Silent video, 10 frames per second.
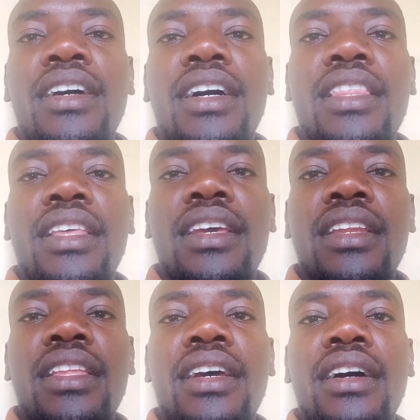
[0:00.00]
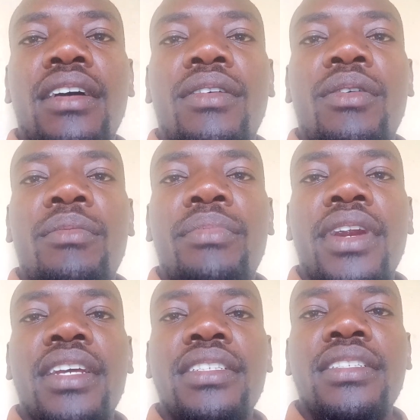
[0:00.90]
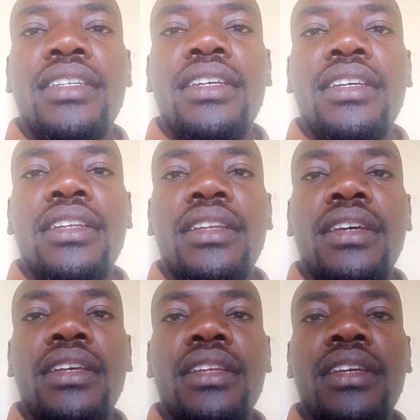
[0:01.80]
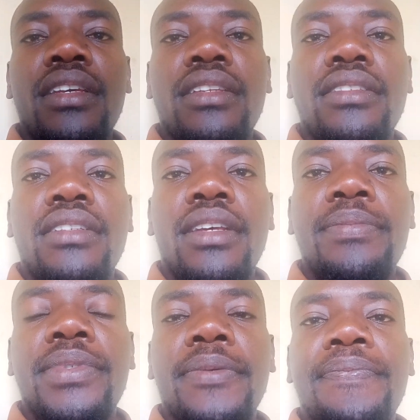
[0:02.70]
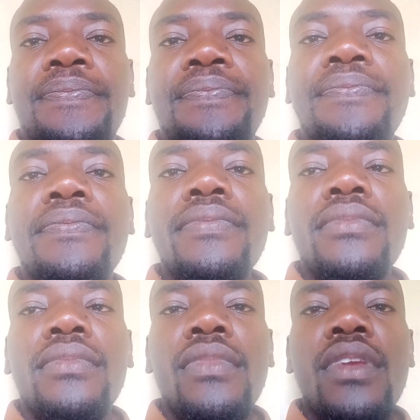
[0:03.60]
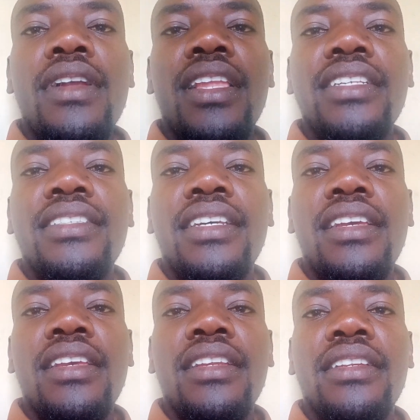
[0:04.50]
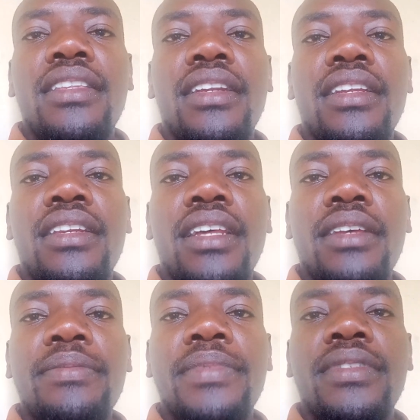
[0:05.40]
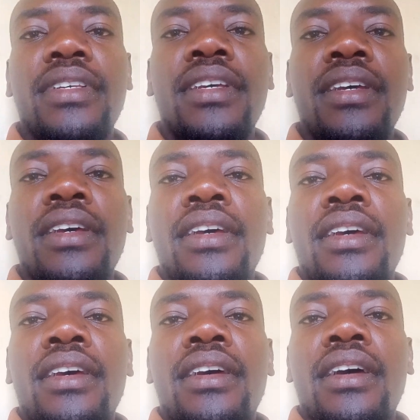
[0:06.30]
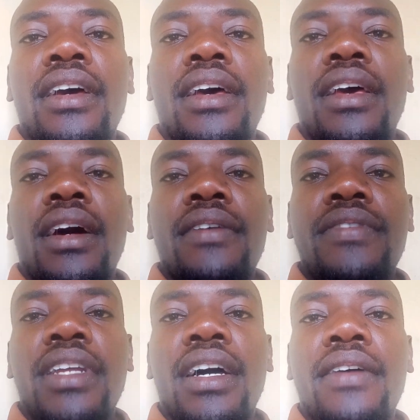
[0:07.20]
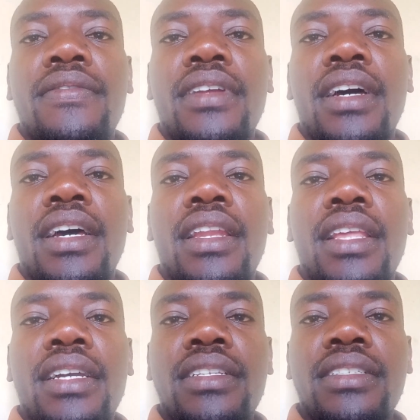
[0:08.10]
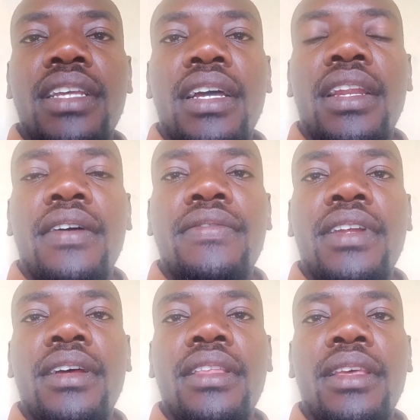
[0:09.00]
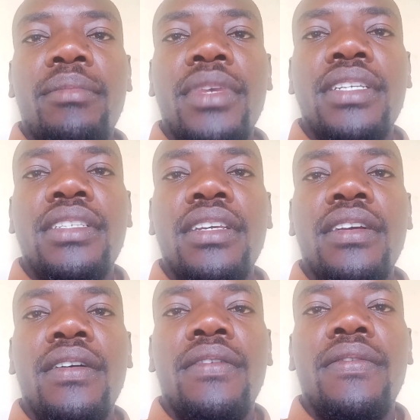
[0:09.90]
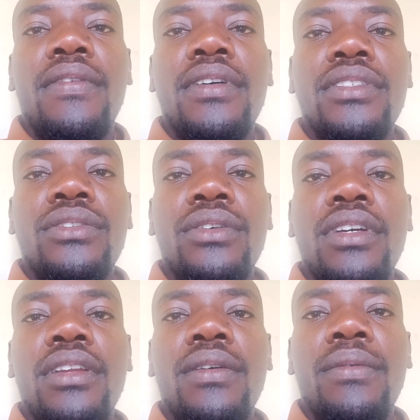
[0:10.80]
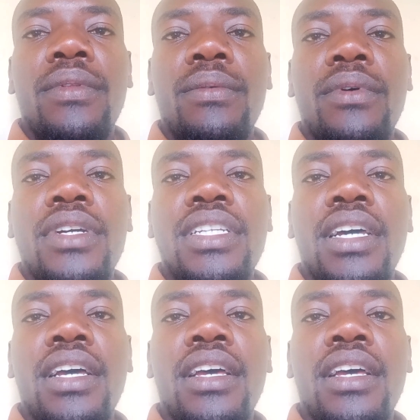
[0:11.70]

and then they are compressed in steps, let's say in 3 types. And that is done after the mixing of soil with water.